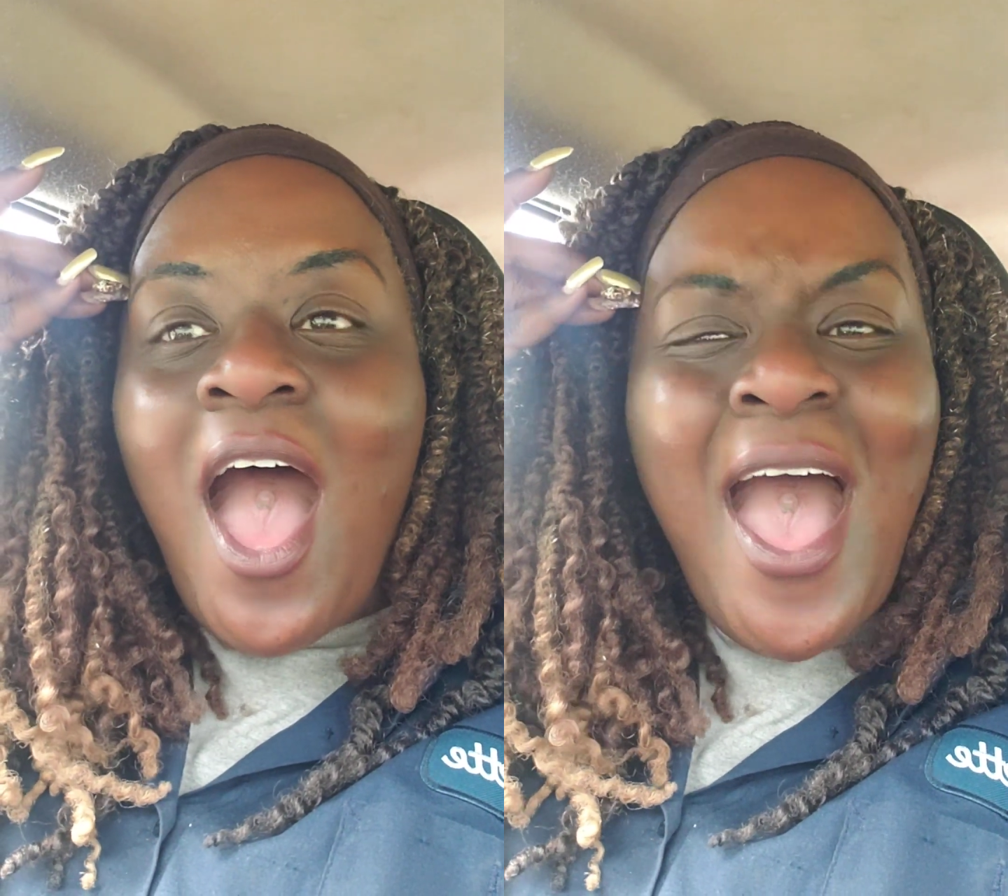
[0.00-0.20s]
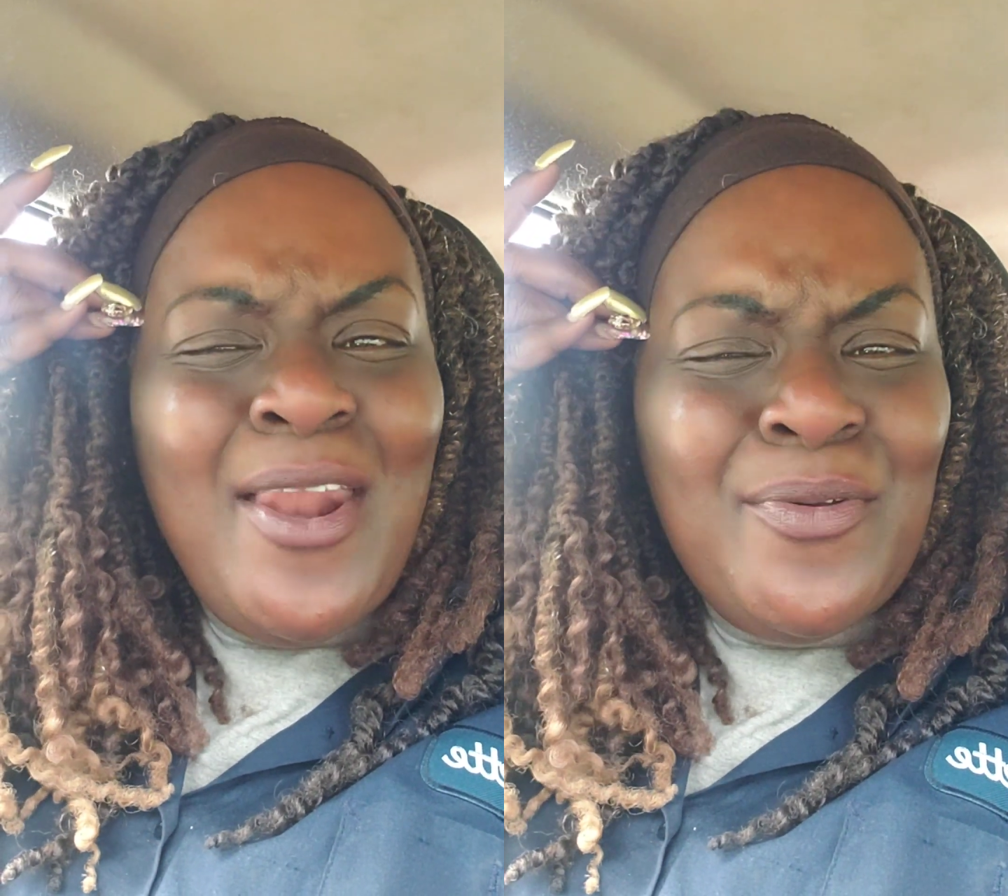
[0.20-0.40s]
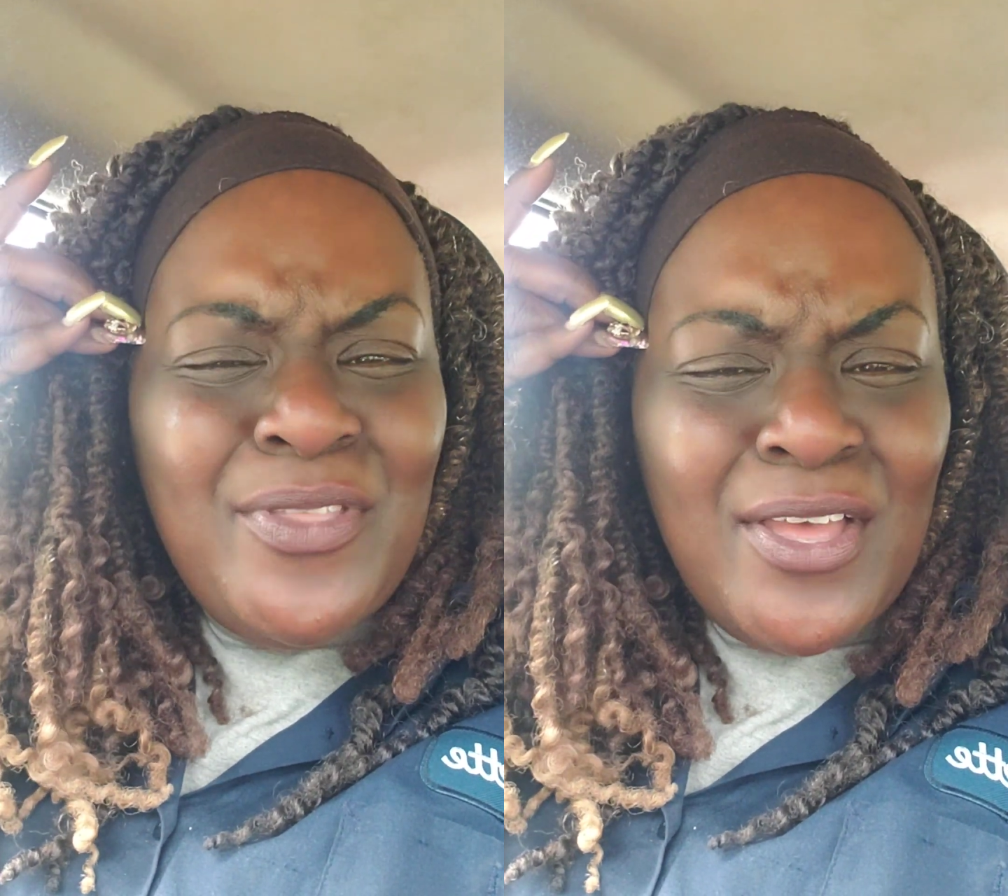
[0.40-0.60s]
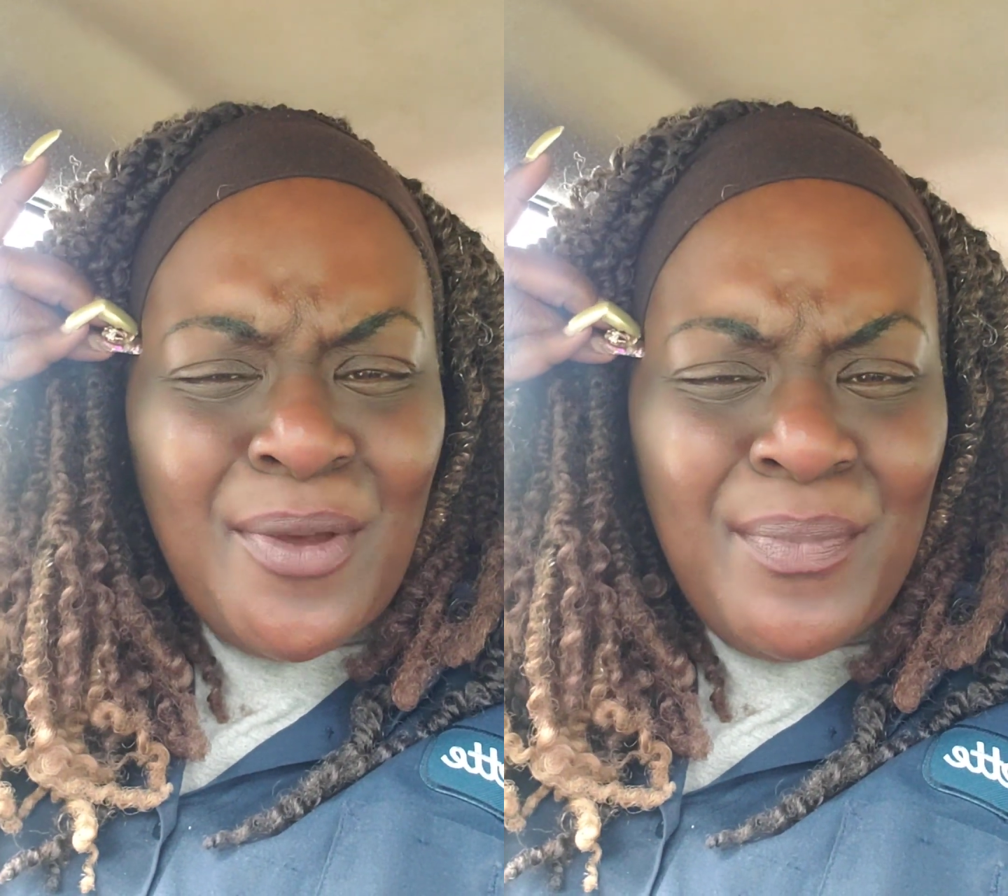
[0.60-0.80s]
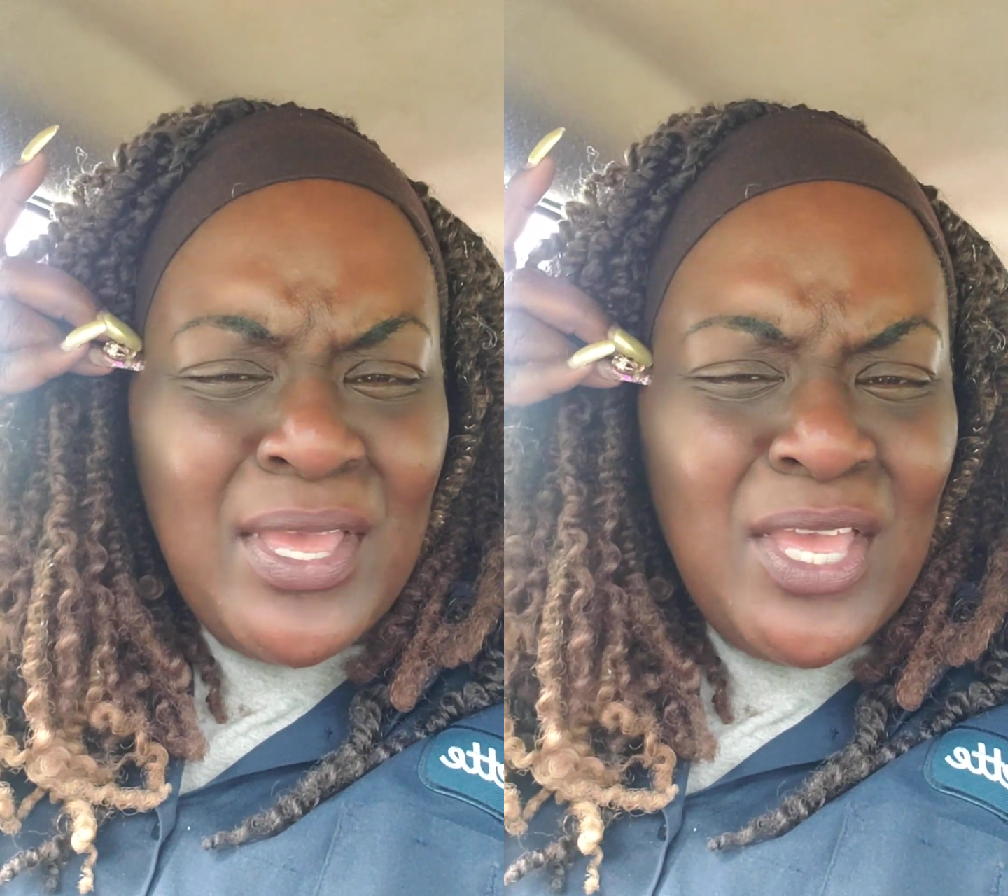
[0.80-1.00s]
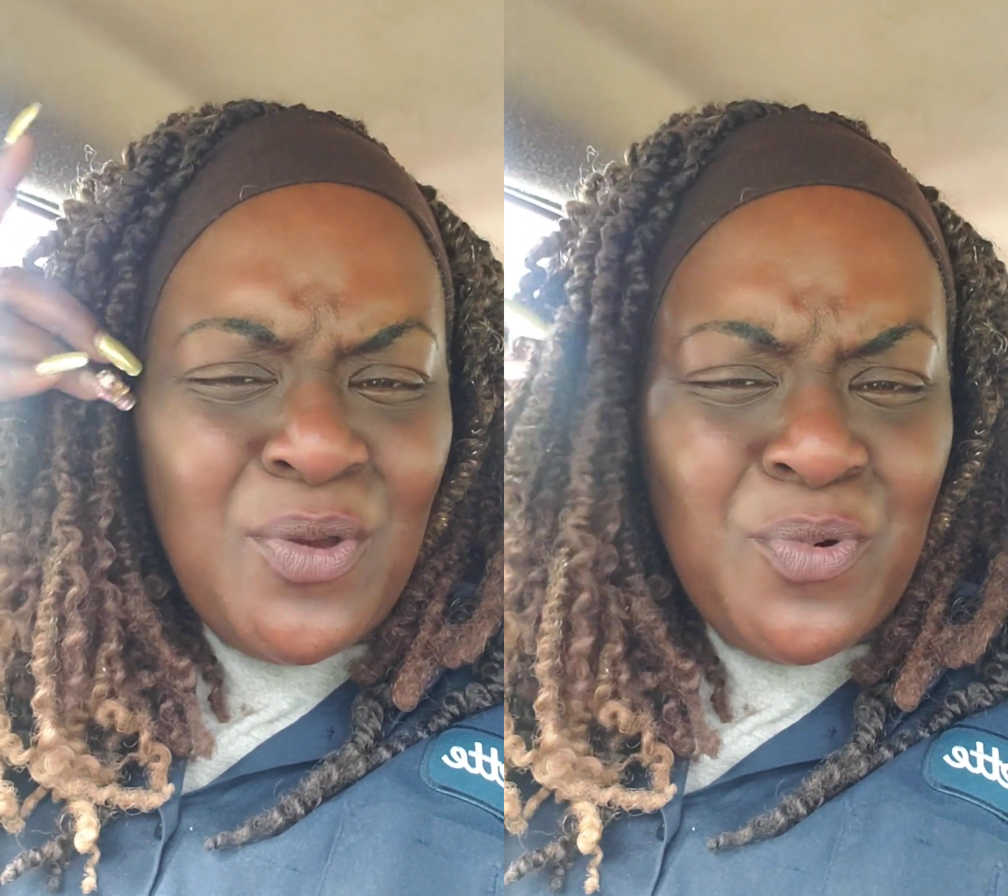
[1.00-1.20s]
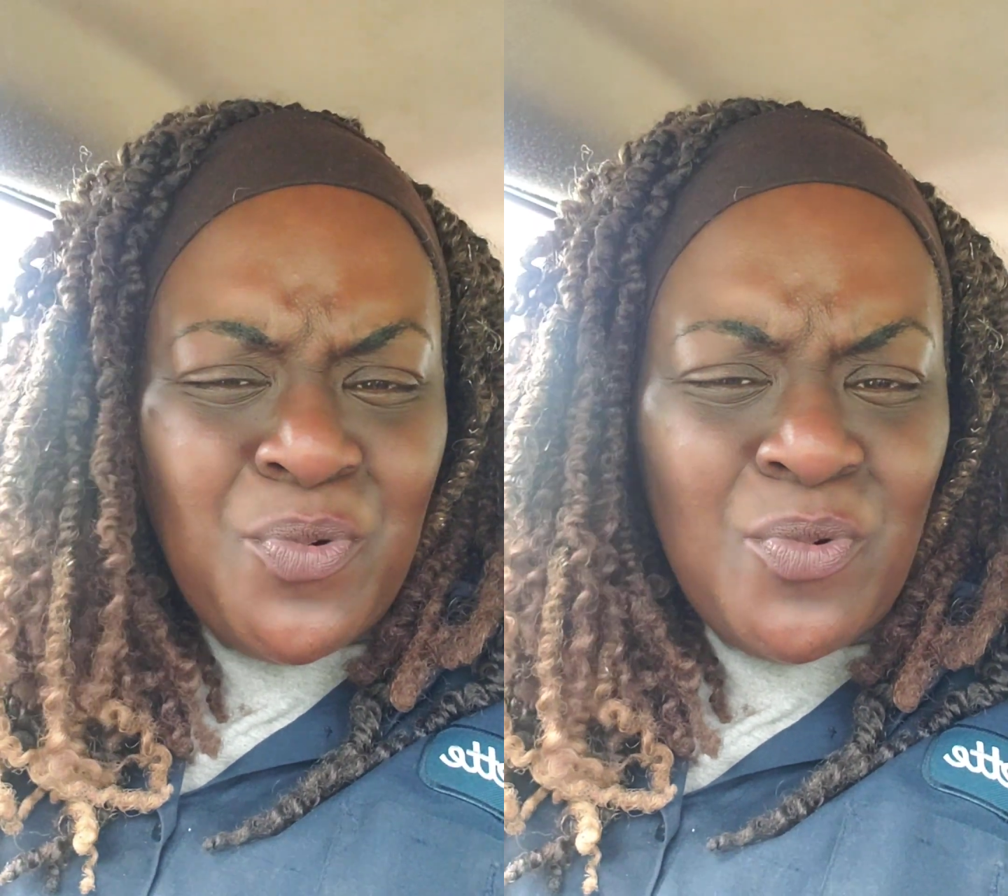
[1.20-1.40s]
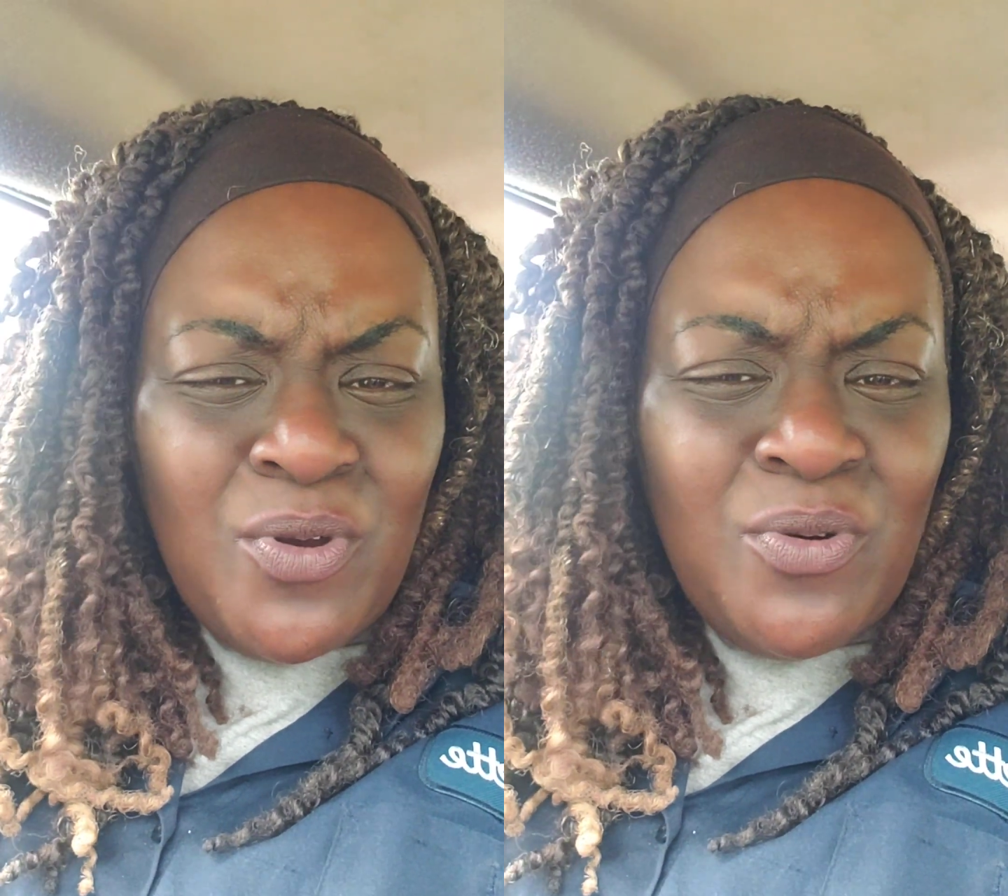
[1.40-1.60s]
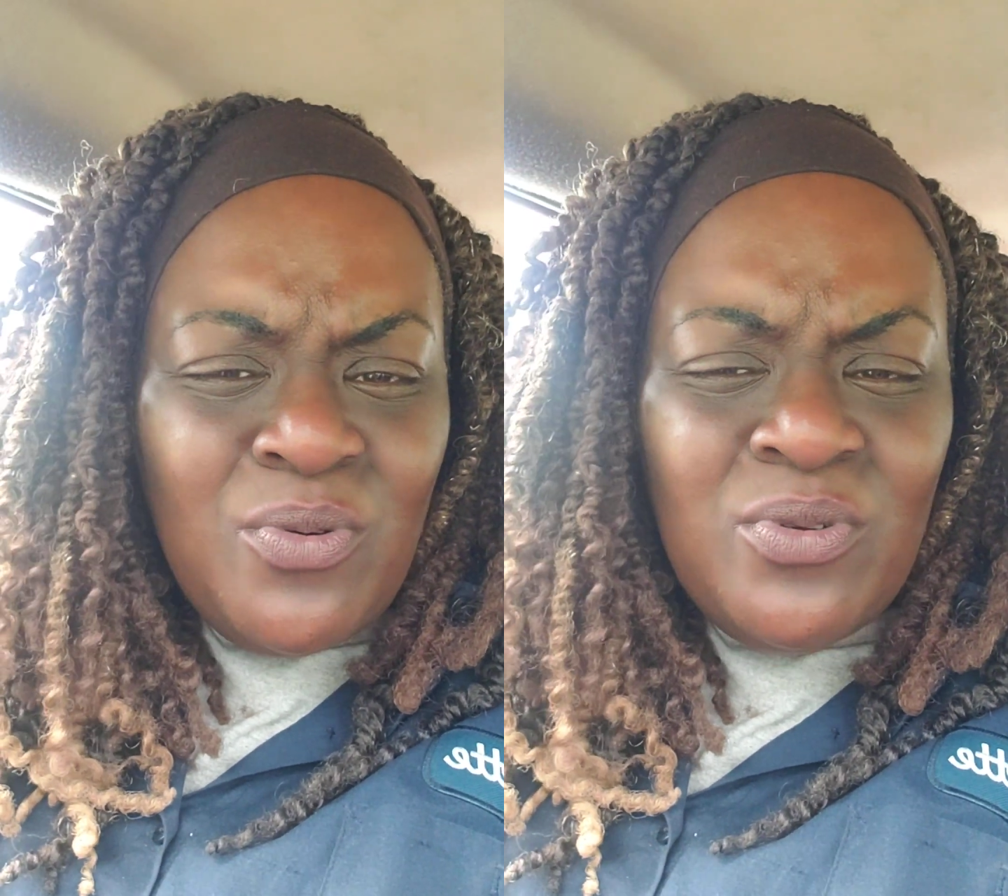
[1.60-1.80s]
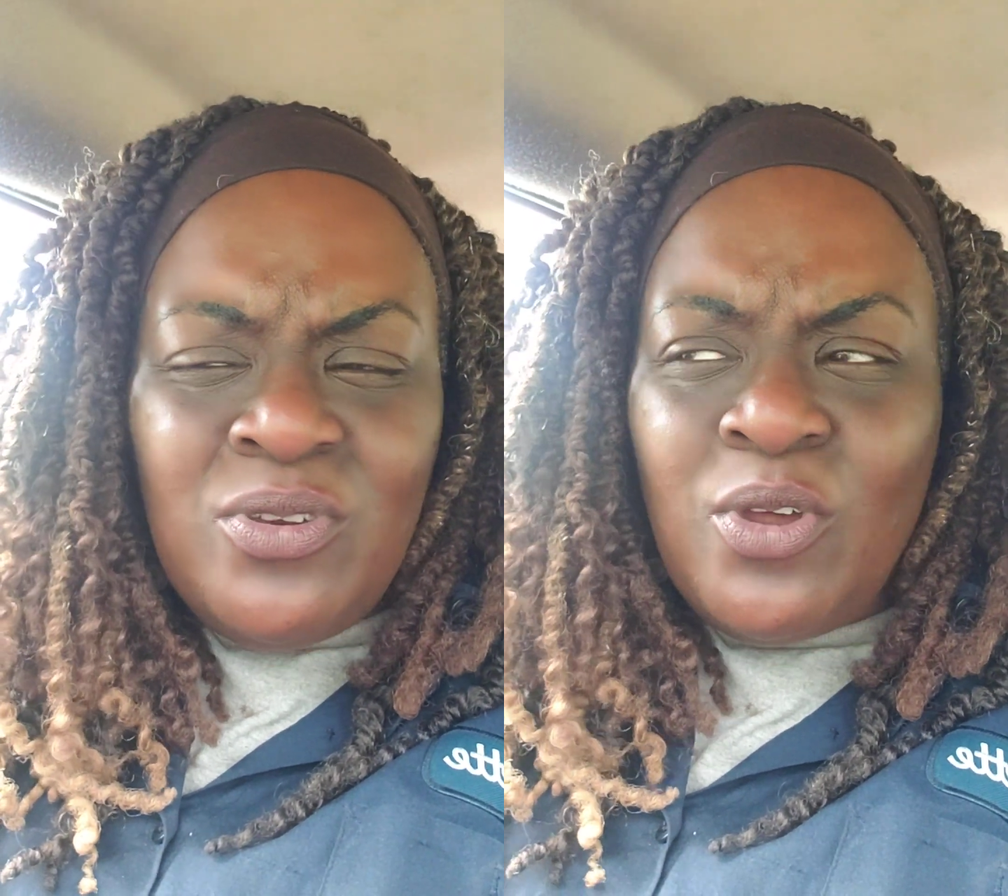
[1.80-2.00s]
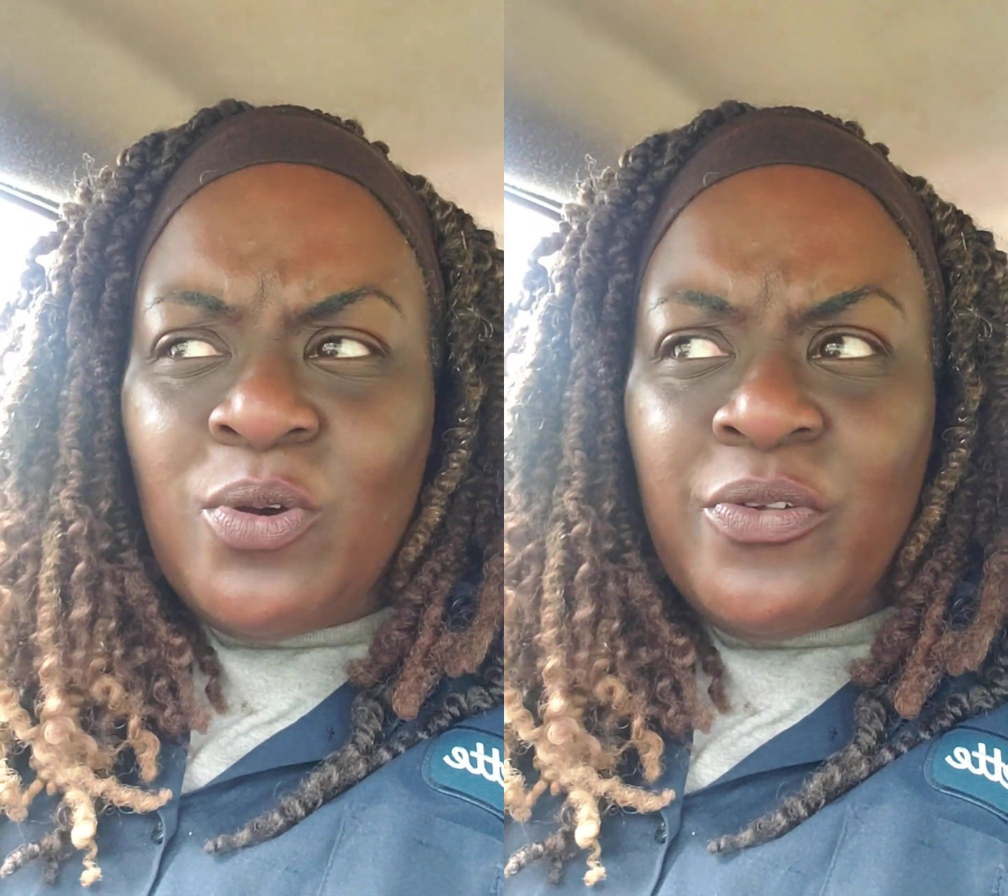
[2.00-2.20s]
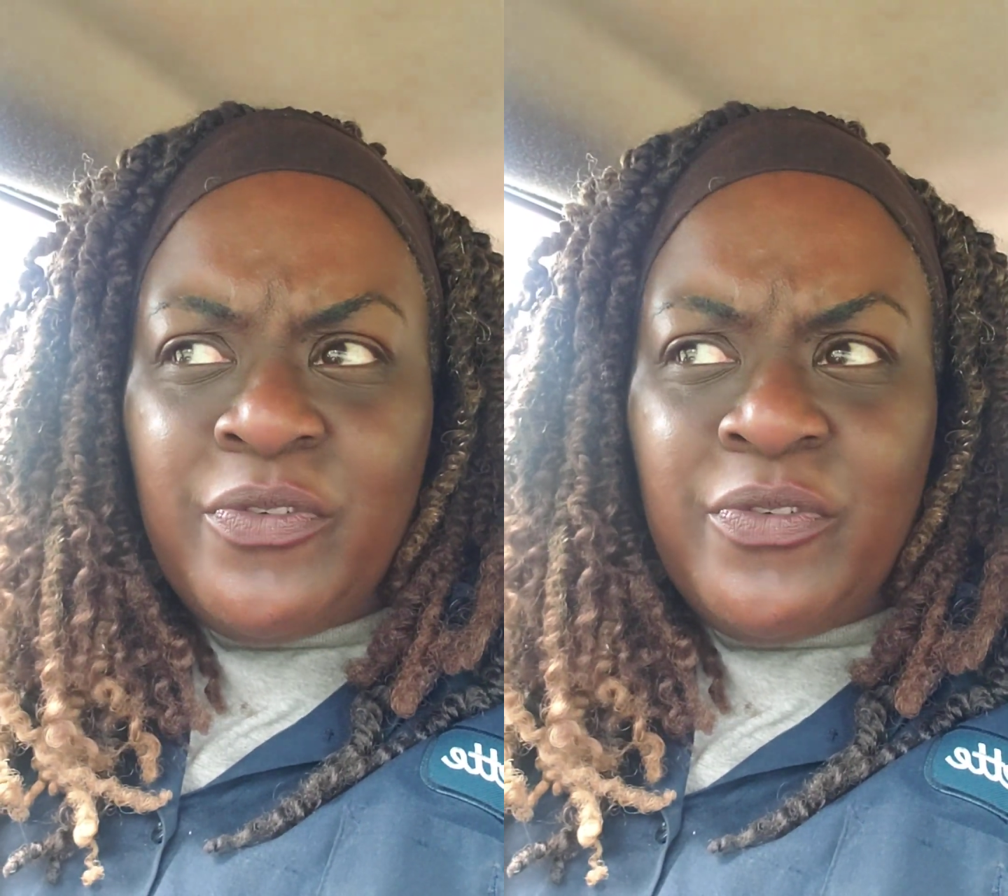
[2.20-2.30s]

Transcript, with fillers: I don't think a man would want, you know,